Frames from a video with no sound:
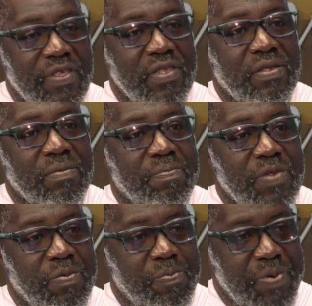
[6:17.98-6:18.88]
this
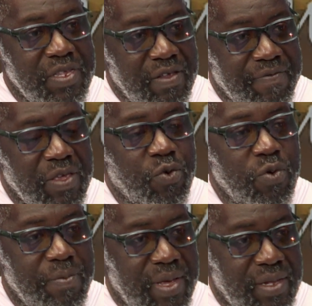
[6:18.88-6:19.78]
piece of
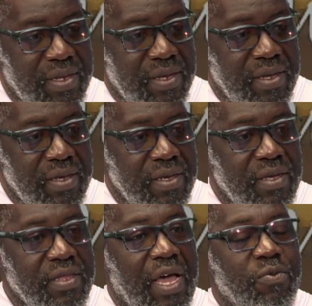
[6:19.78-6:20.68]
equipment
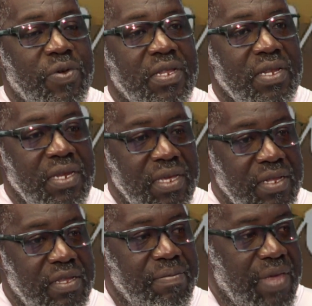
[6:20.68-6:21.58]
that we
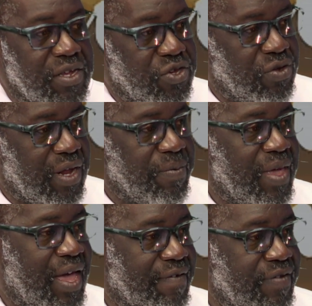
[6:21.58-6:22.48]
need to make sure that we
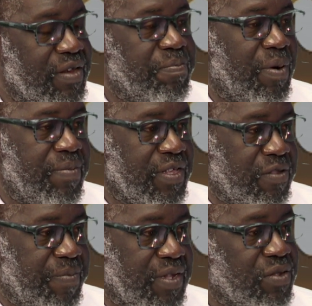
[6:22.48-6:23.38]
have in the public
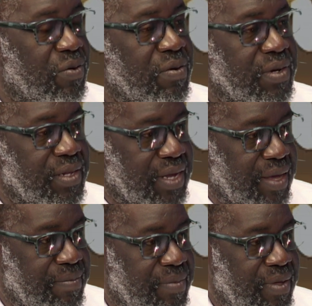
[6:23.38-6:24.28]
space all the
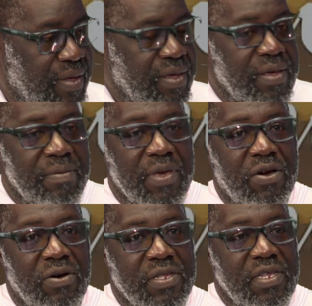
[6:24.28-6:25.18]
time,
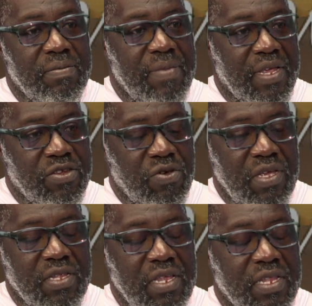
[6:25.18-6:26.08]
because it makes sure
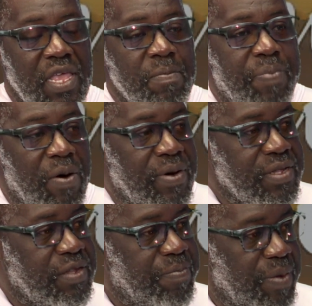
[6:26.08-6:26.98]
it
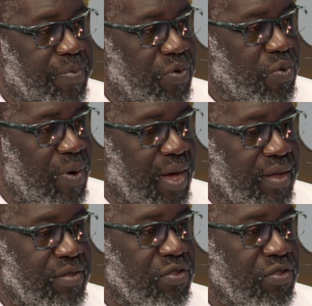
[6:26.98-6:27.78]
empowers the people who are